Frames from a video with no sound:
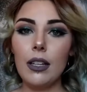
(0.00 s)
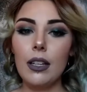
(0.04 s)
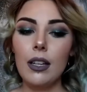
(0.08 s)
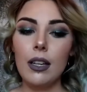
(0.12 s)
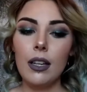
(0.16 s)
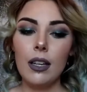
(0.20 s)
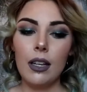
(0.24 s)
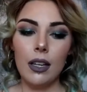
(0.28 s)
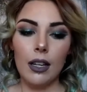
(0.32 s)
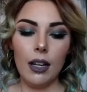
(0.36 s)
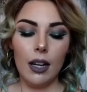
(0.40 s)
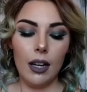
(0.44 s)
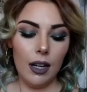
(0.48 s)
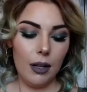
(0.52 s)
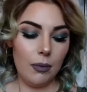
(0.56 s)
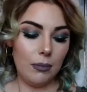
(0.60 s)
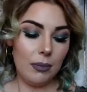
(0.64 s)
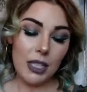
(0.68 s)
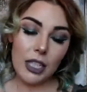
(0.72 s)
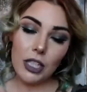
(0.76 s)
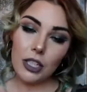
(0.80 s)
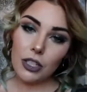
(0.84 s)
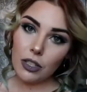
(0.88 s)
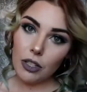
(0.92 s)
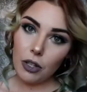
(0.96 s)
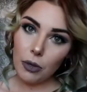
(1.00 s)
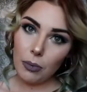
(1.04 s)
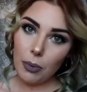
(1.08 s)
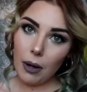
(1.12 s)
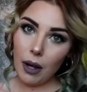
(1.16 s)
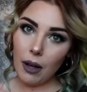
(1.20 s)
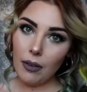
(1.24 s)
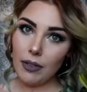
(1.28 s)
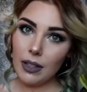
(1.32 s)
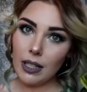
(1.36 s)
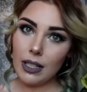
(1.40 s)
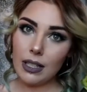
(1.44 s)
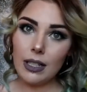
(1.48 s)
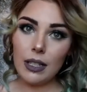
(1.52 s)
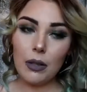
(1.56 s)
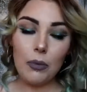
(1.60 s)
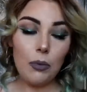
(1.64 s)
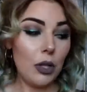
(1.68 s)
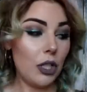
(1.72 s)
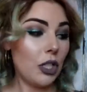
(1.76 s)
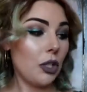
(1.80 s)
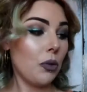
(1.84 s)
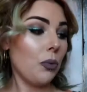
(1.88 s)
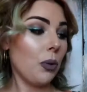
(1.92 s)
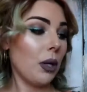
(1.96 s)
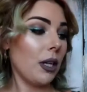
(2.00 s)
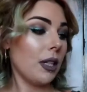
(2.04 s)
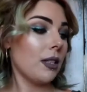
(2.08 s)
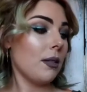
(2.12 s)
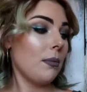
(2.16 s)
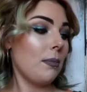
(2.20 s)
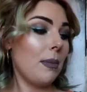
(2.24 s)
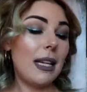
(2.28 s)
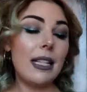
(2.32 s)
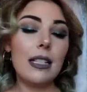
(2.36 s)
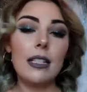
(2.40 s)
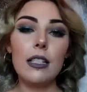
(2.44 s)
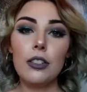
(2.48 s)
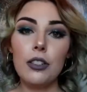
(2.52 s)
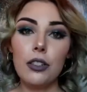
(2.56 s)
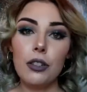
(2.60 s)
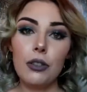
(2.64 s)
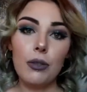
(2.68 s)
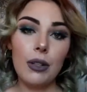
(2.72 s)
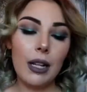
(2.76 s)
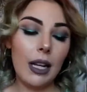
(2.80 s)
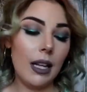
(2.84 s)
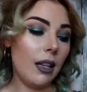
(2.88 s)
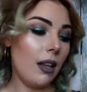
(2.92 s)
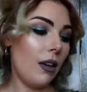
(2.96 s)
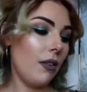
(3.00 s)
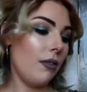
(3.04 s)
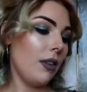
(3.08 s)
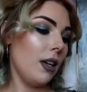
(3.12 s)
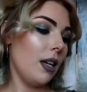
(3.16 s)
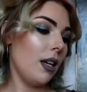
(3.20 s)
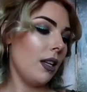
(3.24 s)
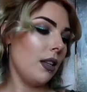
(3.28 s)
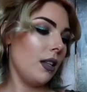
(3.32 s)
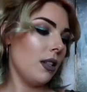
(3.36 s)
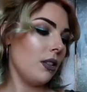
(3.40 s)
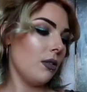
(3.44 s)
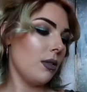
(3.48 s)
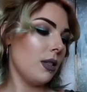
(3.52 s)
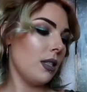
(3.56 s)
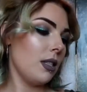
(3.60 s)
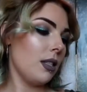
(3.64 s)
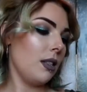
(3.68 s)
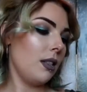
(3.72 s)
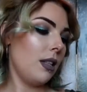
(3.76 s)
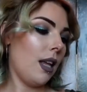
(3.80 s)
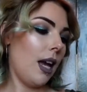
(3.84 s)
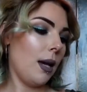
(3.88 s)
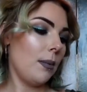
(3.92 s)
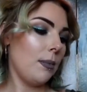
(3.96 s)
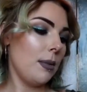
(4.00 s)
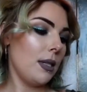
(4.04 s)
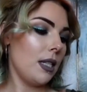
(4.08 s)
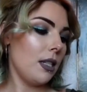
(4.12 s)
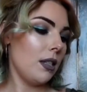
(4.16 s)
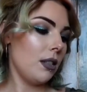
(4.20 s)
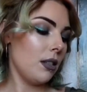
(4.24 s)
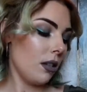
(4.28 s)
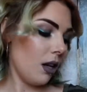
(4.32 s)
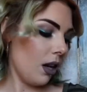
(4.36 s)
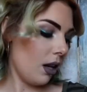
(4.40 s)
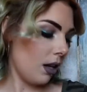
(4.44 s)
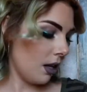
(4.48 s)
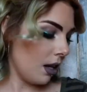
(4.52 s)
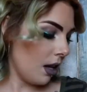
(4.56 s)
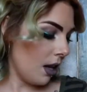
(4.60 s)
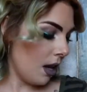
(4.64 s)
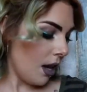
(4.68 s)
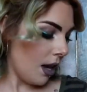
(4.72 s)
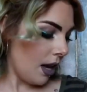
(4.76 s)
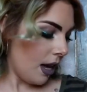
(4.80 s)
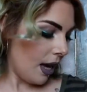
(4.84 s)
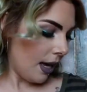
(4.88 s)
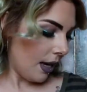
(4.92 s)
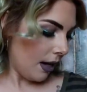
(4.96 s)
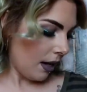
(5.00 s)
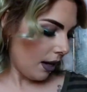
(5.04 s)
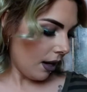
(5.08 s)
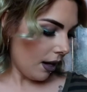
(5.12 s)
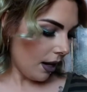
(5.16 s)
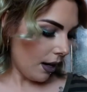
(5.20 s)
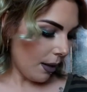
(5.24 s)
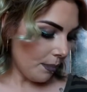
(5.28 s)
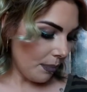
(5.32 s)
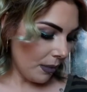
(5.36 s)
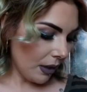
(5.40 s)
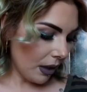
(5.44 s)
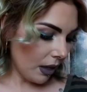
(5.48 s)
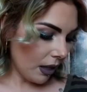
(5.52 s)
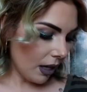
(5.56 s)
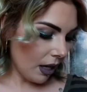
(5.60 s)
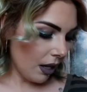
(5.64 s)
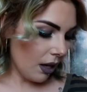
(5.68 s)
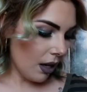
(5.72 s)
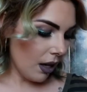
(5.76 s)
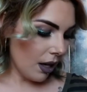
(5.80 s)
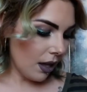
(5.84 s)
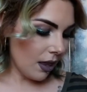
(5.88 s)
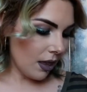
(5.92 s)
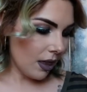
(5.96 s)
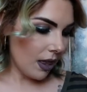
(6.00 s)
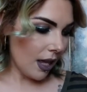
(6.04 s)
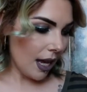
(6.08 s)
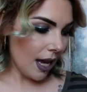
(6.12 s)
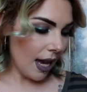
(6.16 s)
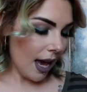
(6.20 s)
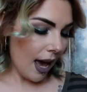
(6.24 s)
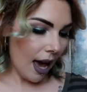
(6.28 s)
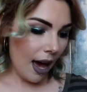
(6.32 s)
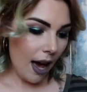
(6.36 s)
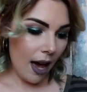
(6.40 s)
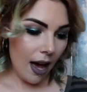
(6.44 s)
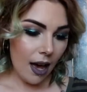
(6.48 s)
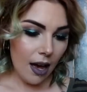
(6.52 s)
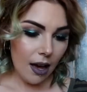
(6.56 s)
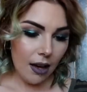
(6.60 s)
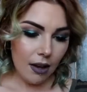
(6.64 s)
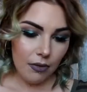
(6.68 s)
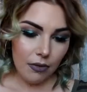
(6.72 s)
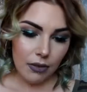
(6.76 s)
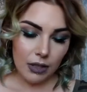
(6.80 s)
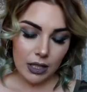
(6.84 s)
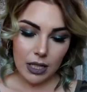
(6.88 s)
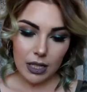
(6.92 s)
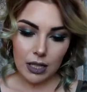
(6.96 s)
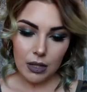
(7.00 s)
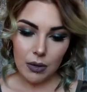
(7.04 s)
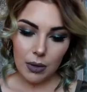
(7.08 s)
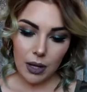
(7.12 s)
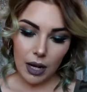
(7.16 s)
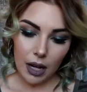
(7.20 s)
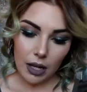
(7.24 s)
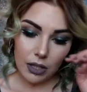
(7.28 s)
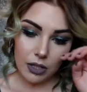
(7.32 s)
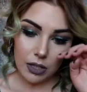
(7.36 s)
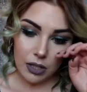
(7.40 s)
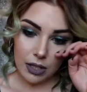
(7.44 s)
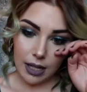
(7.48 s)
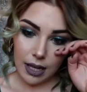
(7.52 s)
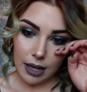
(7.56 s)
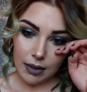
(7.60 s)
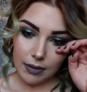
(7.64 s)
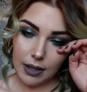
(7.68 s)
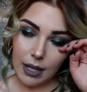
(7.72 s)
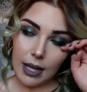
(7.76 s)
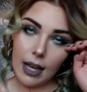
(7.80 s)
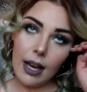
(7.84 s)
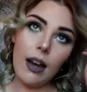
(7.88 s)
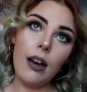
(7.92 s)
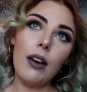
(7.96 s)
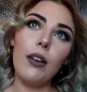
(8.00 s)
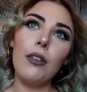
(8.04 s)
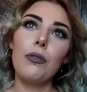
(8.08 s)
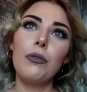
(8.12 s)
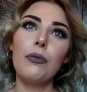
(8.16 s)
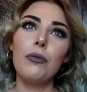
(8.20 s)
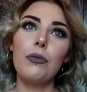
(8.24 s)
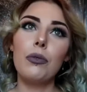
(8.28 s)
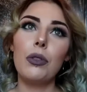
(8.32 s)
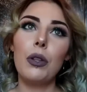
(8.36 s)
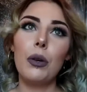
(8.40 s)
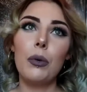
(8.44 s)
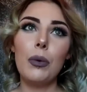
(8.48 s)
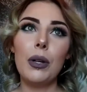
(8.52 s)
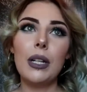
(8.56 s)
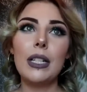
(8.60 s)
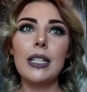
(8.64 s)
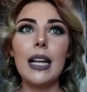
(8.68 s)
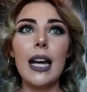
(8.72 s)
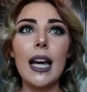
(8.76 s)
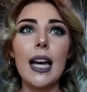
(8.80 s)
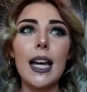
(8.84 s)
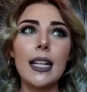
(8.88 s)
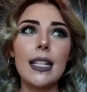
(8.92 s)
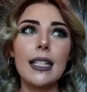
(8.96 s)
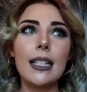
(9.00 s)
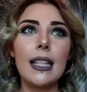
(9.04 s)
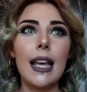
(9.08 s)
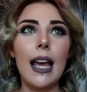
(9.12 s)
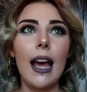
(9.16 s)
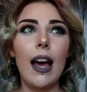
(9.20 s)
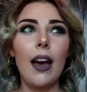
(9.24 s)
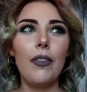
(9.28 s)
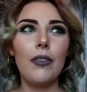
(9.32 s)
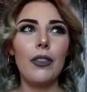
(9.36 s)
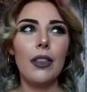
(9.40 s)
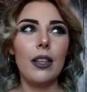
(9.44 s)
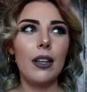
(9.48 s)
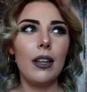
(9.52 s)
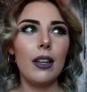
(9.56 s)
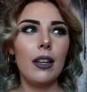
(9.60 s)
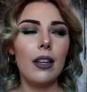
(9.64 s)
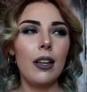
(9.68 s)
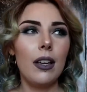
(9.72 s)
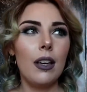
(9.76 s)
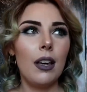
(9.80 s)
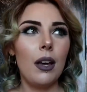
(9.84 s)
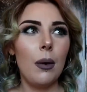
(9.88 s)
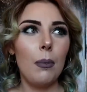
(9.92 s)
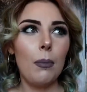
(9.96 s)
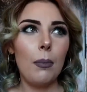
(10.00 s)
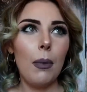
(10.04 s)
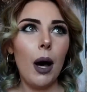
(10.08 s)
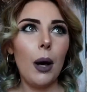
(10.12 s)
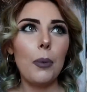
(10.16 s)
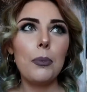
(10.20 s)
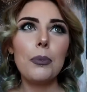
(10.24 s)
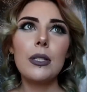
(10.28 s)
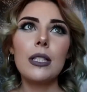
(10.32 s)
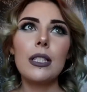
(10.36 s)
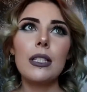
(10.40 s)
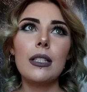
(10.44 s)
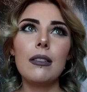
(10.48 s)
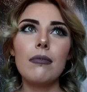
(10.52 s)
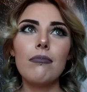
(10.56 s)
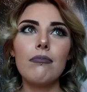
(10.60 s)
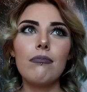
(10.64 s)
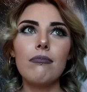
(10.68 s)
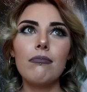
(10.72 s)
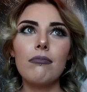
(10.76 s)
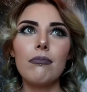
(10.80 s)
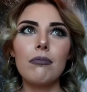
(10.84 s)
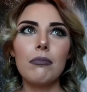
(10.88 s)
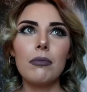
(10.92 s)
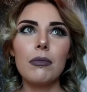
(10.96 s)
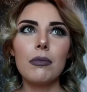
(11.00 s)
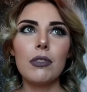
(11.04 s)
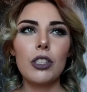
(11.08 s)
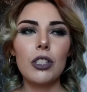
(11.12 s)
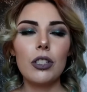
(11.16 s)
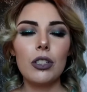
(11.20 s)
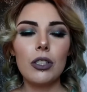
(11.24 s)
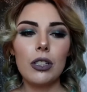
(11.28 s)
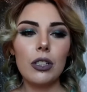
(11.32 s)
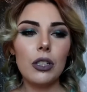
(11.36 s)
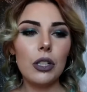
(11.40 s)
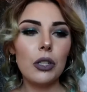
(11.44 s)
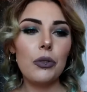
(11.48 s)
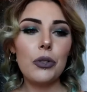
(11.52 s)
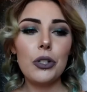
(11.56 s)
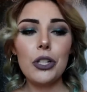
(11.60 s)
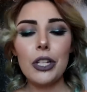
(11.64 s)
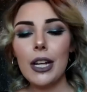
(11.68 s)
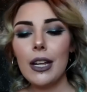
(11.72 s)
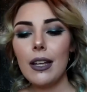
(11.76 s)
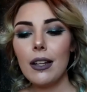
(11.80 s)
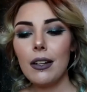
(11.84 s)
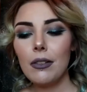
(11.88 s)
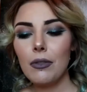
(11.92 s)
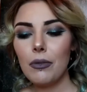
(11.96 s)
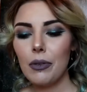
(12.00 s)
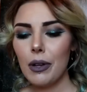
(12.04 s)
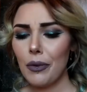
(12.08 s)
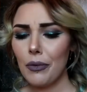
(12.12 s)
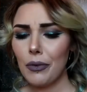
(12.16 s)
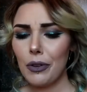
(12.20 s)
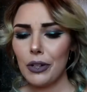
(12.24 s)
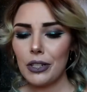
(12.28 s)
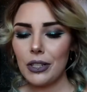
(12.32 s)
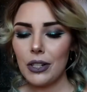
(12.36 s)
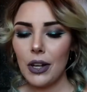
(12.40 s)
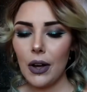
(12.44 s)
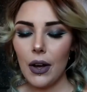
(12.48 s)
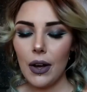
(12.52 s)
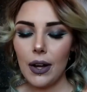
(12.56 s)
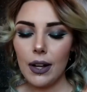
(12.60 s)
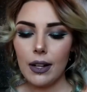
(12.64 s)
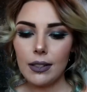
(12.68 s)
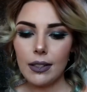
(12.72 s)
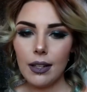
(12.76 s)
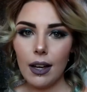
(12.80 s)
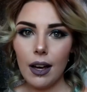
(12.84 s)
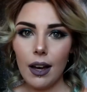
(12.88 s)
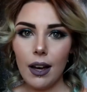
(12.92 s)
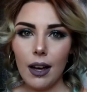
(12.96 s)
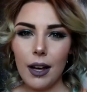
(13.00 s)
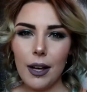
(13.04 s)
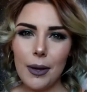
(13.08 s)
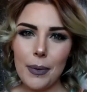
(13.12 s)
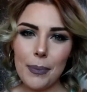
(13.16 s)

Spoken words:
the dish soap, obviously, which works amazing too, and I love it. And this one's the lime and sea salt. They have, let's see, what else do they have? They have the Windex, they have the mops solution, whatever it's called.